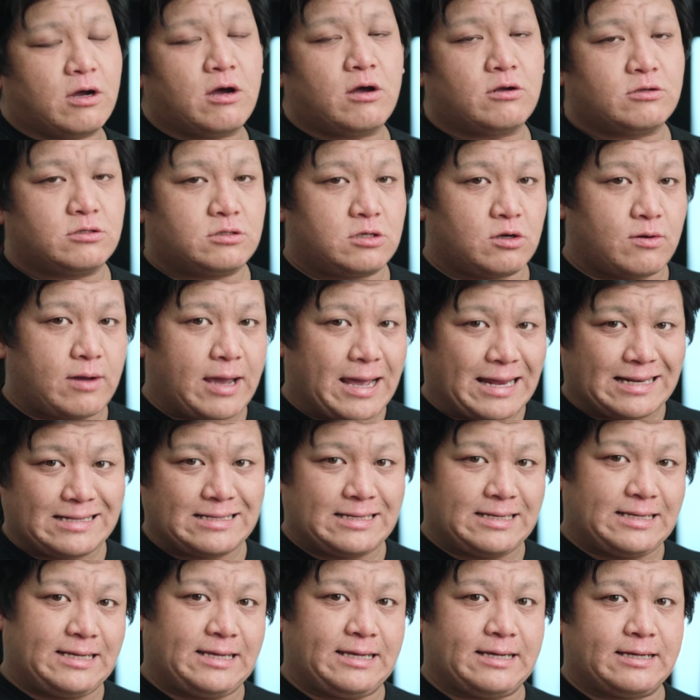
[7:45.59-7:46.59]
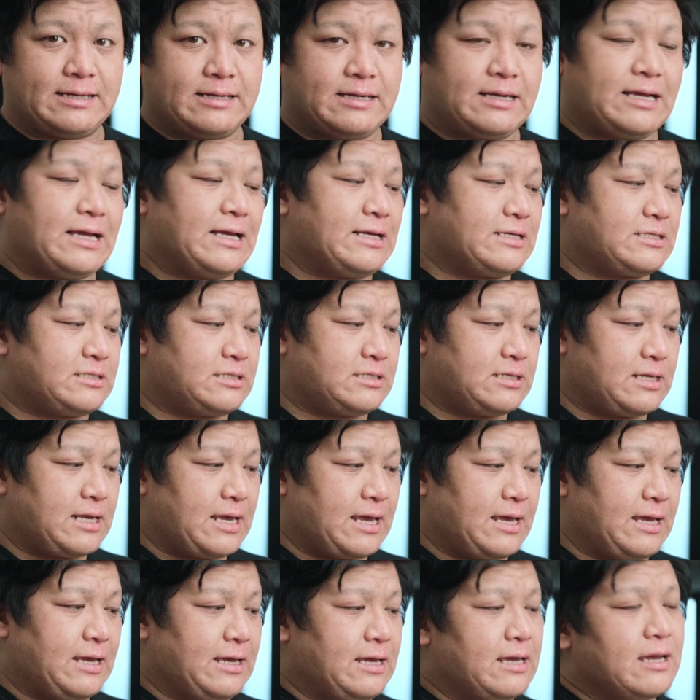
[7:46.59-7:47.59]
also add here is
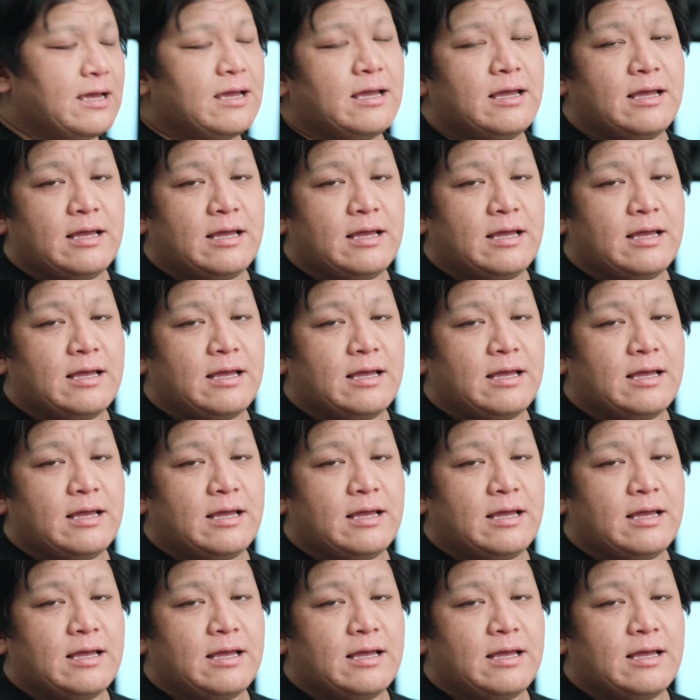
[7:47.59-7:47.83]
a